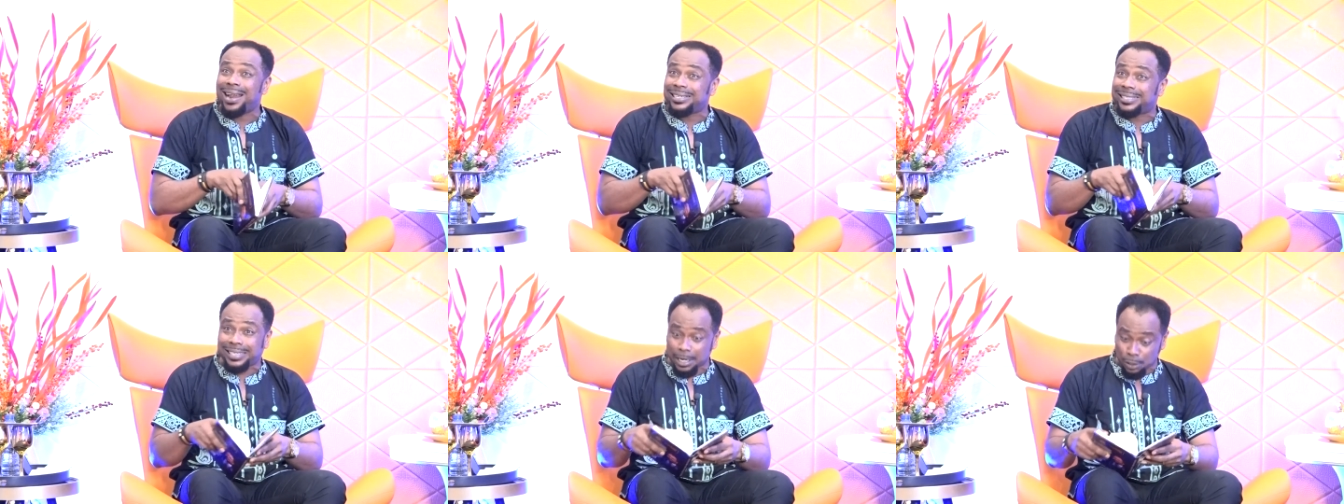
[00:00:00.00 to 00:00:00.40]

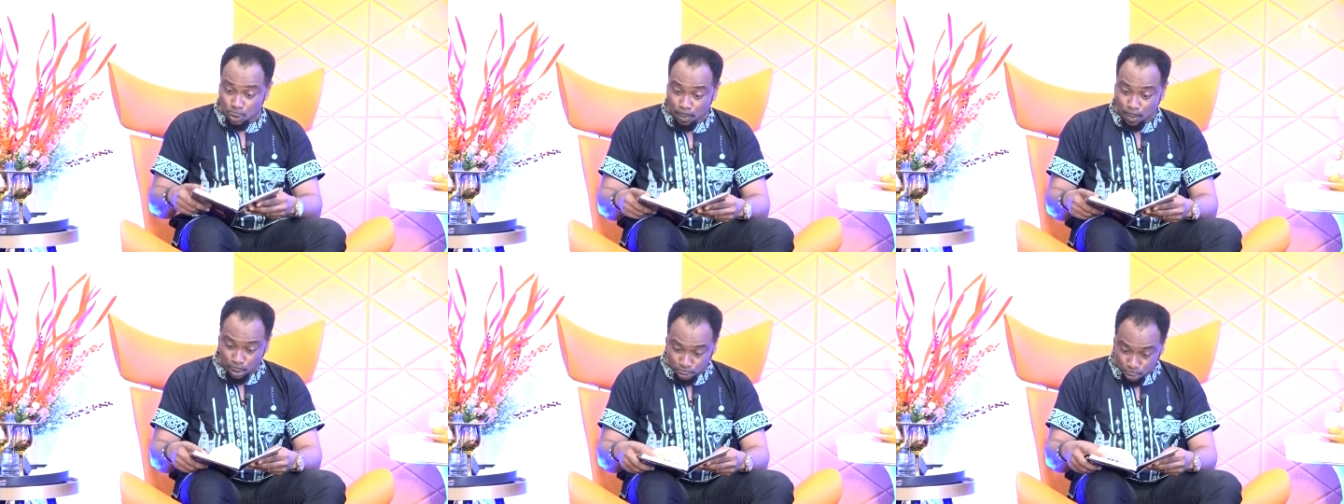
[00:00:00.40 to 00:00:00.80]
thing you
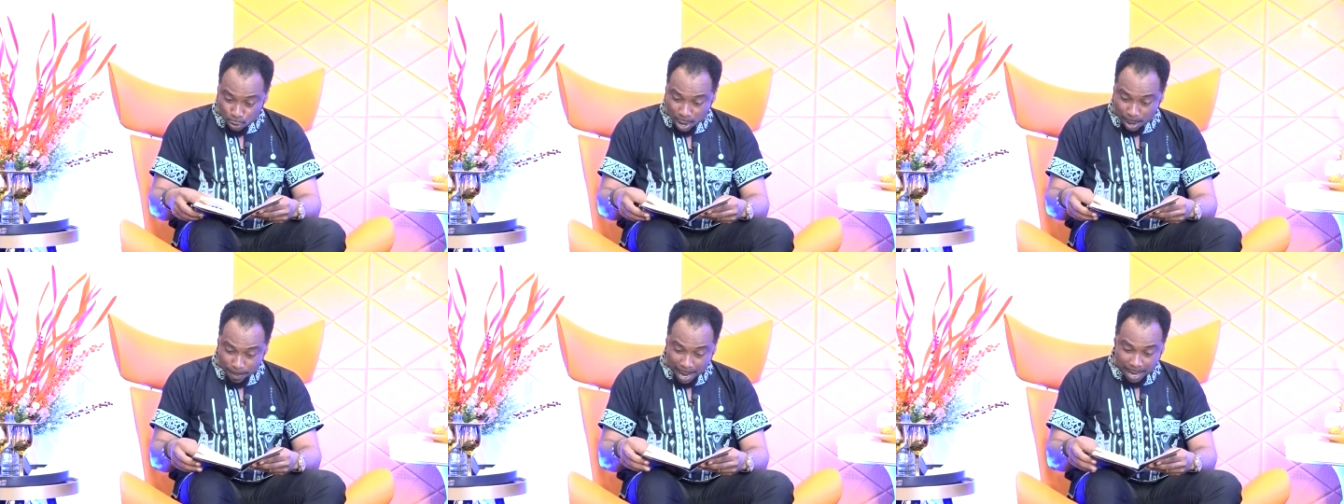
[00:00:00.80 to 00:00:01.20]
must know
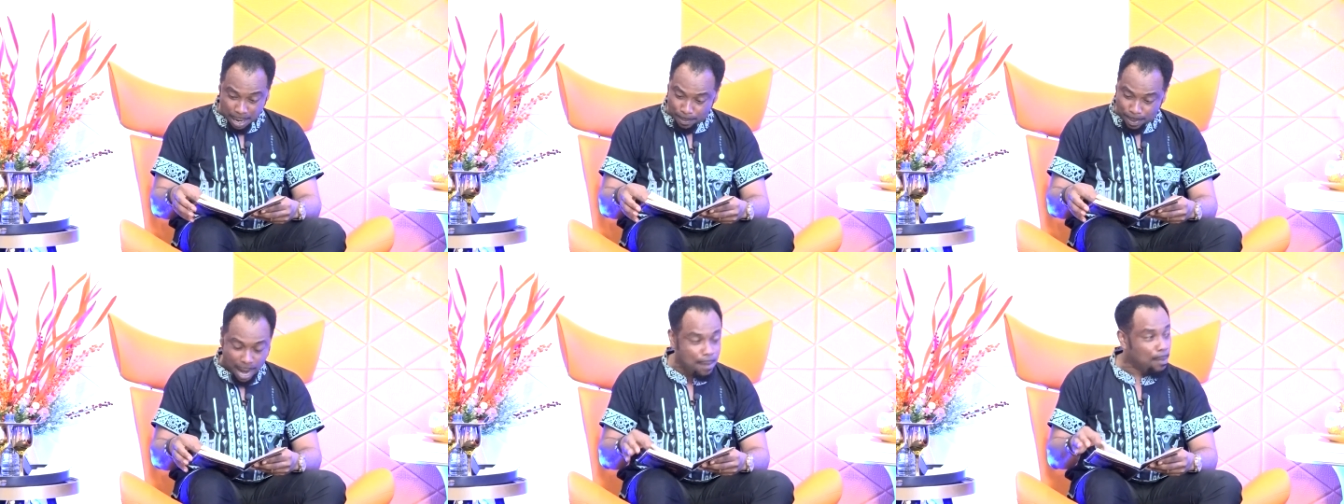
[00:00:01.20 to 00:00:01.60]
about the
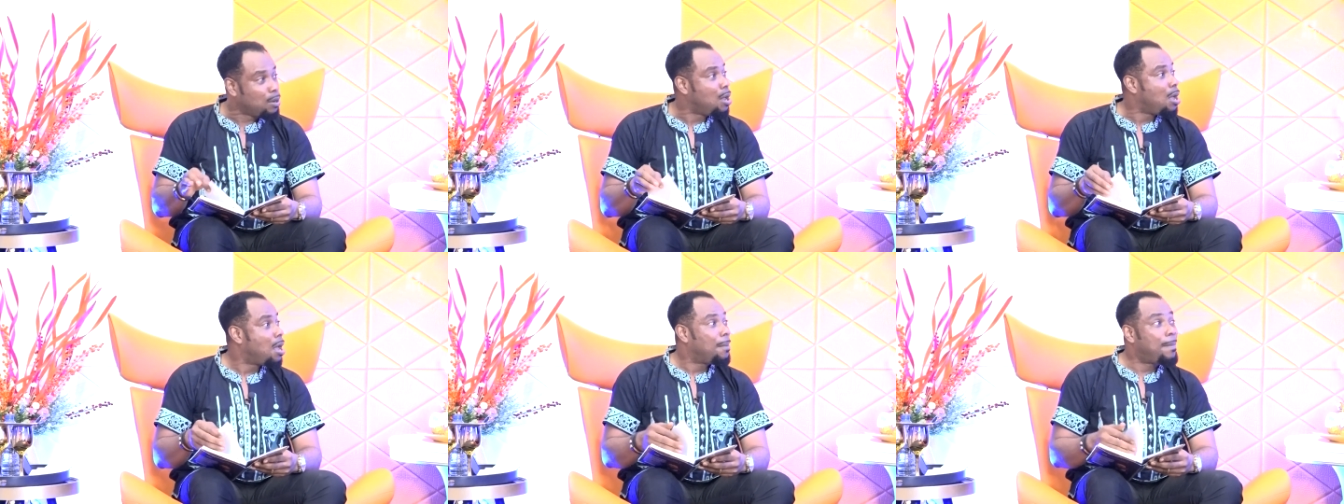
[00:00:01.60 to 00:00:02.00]
Bible,
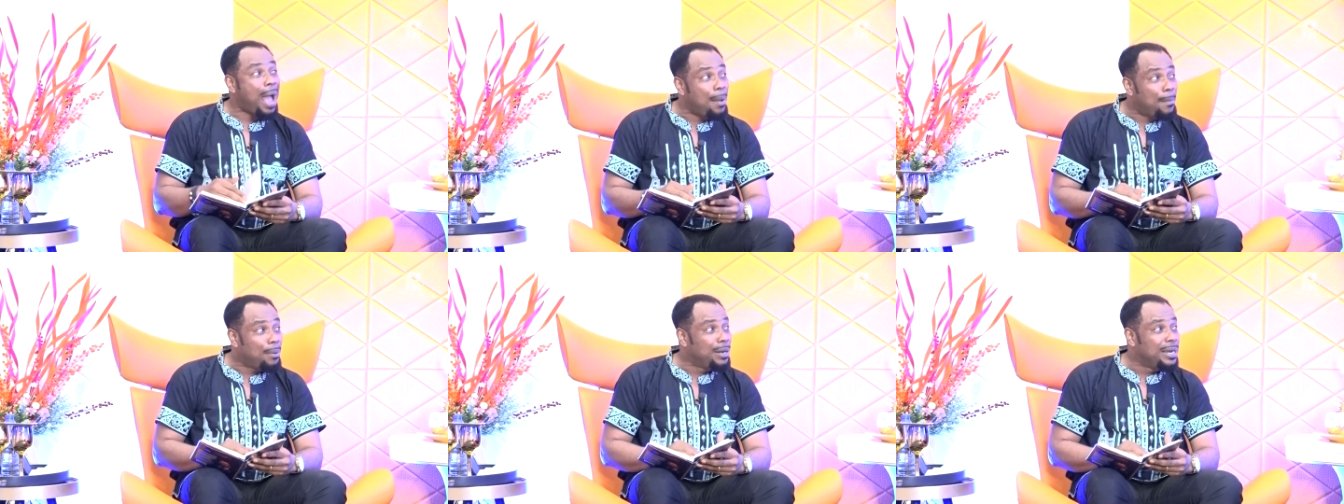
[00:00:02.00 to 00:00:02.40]

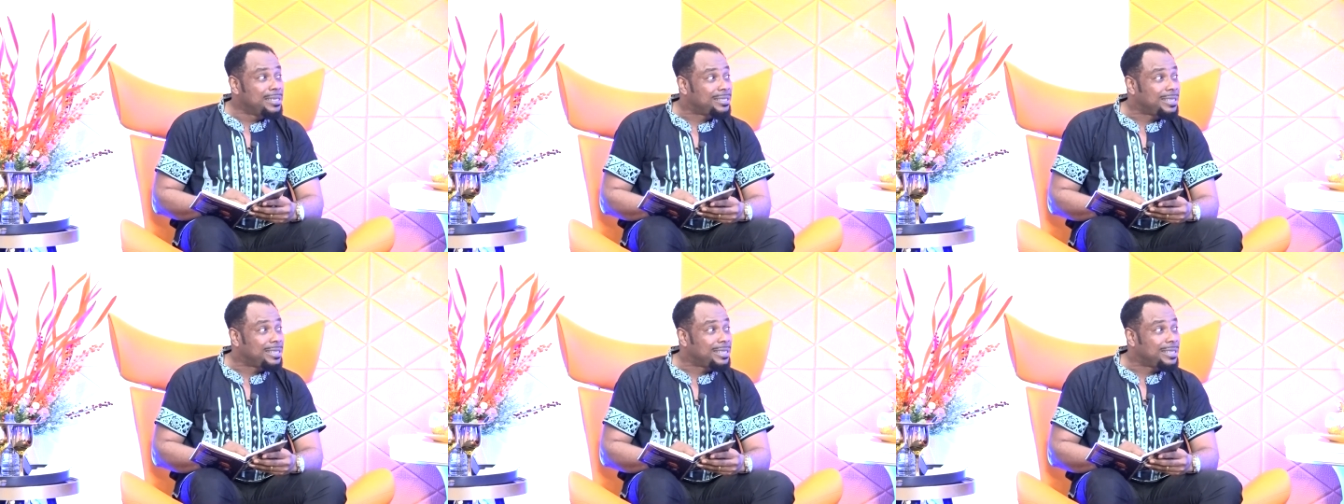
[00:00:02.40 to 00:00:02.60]
Bible is,